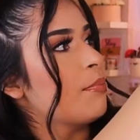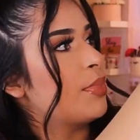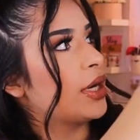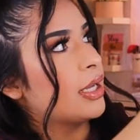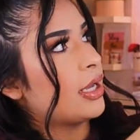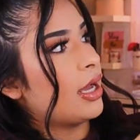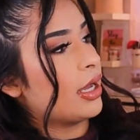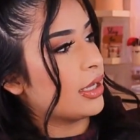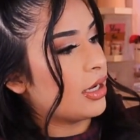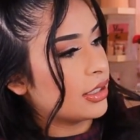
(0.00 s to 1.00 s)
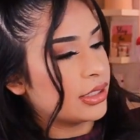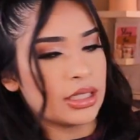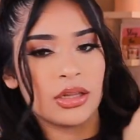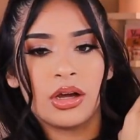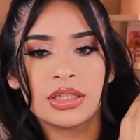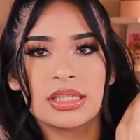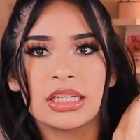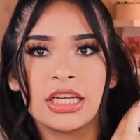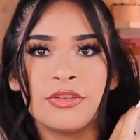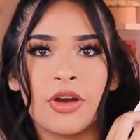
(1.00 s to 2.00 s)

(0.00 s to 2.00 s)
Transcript: But I got a long sleeve.